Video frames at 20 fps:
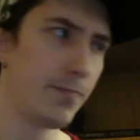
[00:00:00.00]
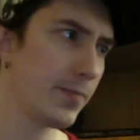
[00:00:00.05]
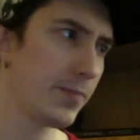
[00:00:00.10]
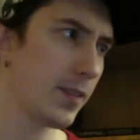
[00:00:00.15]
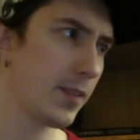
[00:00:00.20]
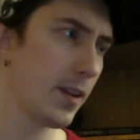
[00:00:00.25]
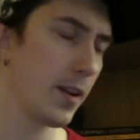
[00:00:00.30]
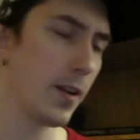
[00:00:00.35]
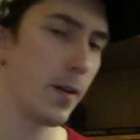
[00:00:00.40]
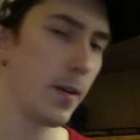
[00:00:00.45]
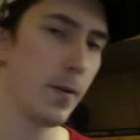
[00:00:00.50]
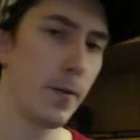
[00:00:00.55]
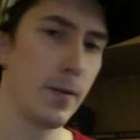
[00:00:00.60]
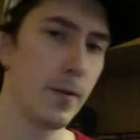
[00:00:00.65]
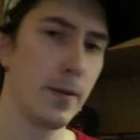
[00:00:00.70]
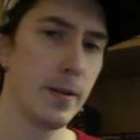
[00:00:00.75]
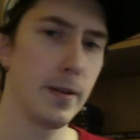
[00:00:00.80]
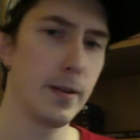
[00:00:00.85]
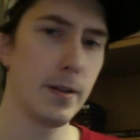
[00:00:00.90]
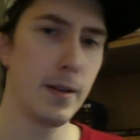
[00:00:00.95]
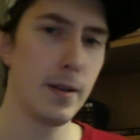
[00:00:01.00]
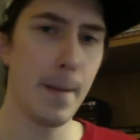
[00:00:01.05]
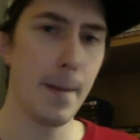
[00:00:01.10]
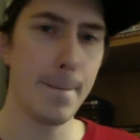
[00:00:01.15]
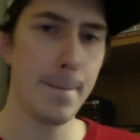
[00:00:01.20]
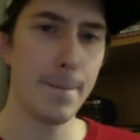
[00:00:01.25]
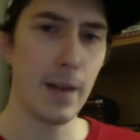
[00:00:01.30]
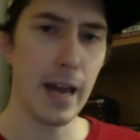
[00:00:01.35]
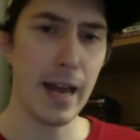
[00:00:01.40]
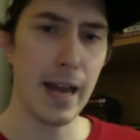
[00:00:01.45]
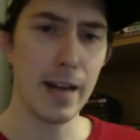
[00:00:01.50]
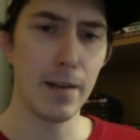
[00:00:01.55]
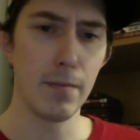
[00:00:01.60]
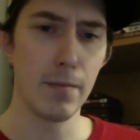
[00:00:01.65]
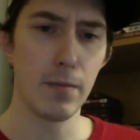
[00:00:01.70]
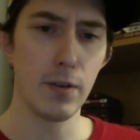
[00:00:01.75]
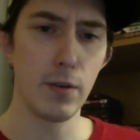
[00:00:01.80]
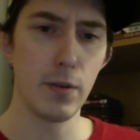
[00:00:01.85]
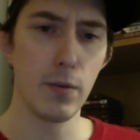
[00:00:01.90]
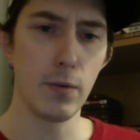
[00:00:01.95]
you know, Platinum
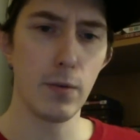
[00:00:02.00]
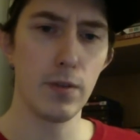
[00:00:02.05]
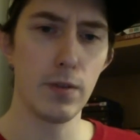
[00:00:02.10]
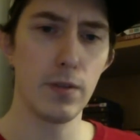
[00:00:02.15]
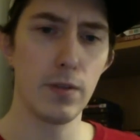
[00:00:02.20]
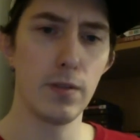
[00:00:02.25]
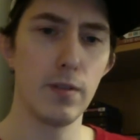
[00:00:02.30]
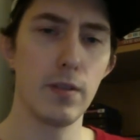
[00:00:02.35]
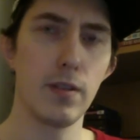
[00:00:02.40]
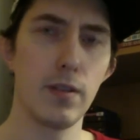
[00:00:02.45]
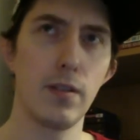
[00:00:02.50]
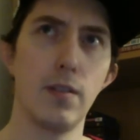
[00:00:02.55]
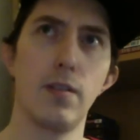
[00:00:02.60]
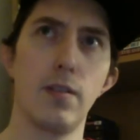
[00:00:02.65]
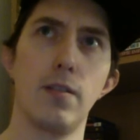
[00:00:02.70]
Dunes, you know,